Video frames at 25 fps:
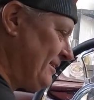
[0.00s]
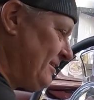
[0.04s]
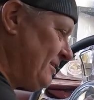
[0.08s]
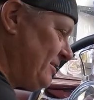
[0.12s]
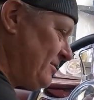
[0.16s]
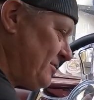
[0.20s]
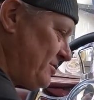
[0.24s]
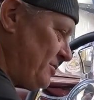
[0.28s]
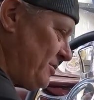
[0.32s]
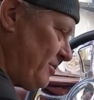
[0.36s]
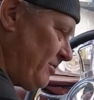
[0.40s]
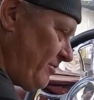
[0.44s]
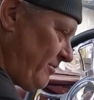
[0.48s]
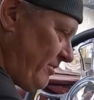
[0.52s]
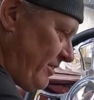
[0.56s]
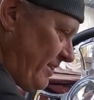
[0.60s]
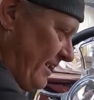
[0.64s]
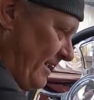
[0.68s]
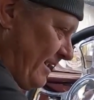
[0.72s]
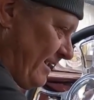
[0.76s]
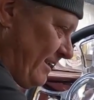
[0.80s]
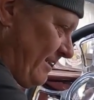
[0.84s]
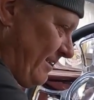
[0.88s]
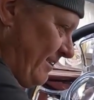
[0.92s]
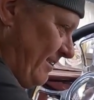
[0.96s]
so
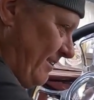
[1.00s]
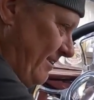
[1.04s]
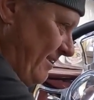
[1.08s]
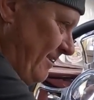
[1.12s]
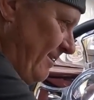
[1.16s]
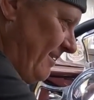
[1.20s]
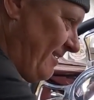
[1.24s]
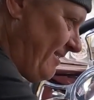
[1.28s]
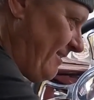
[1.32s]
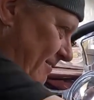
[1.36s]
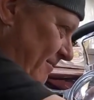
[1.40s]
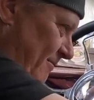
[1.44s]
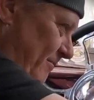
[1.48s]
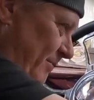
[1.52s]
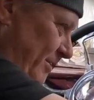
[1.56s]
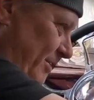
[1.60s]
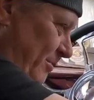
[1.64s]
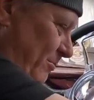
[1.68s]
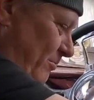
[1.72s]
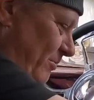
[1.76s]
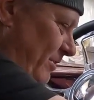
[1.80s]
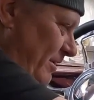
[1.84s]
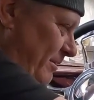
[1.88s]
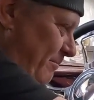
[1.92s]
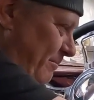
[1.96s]
that when you
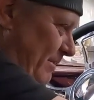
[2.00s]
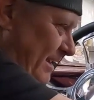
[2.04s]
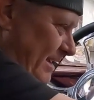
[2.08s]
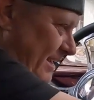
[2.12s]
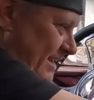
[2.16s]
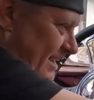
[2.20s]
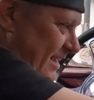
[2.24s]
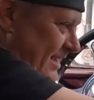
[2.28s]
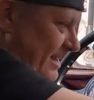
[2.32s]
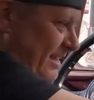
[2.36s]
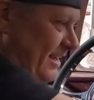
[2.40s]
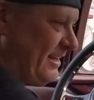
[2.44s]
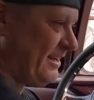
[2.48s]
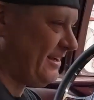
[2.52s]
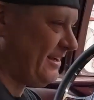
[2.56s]
wanna make a